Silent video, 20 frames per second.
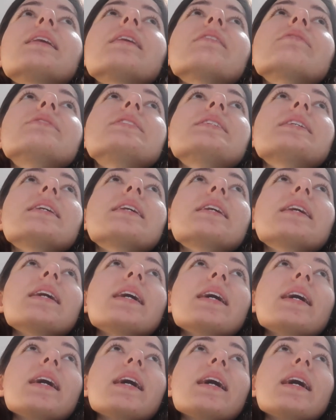loved it
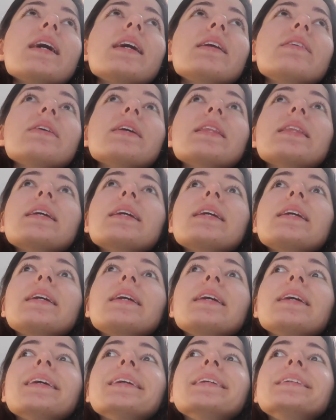and
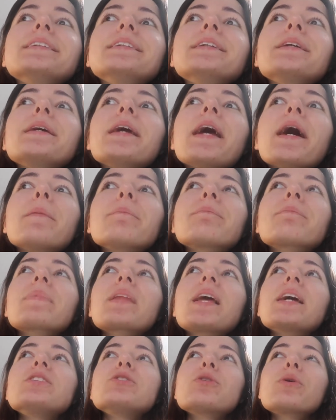everything, and yeah.
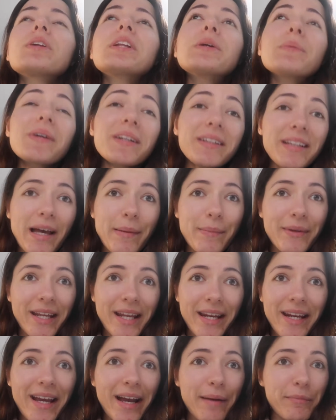I totally want to
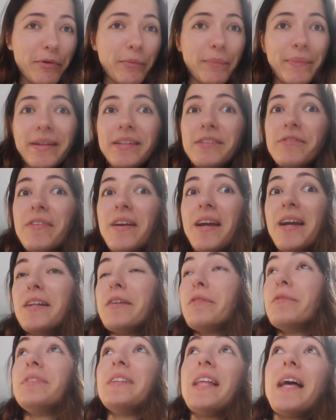laminate it. I'm a big
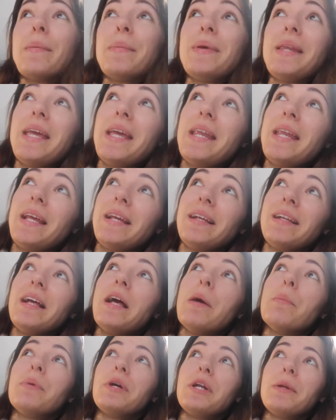fan of
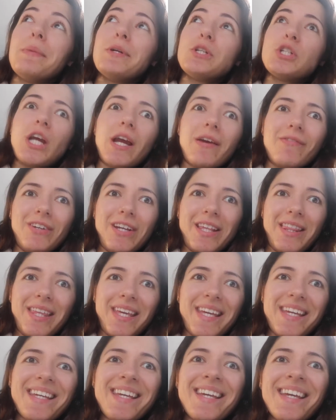laminating pretty much
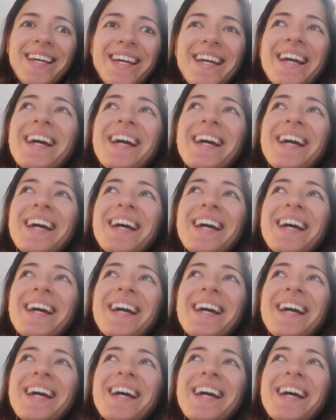everything.